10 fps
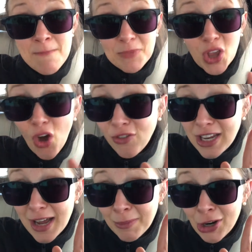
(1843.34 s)
COVID
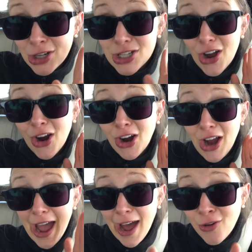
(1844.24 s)
numbers are
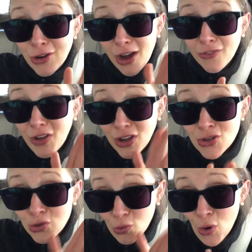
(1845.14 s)
out of
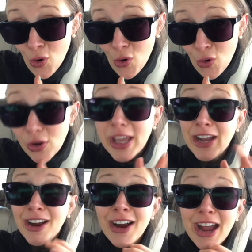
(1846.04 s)
control
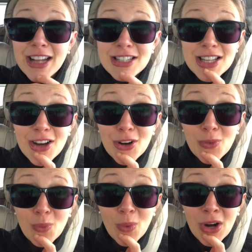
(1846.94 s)
here. And
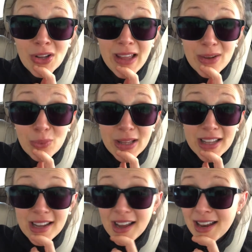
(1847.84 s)
so we're like
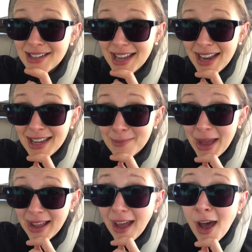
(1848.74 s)
really kind of tightening
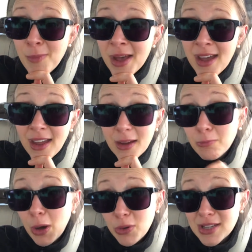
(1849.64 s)
back up,
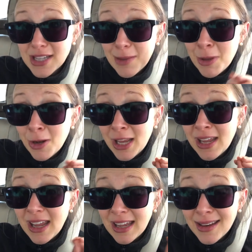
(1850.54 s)
both as a community
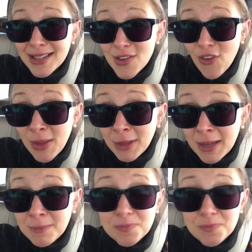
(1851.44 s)
and as a family.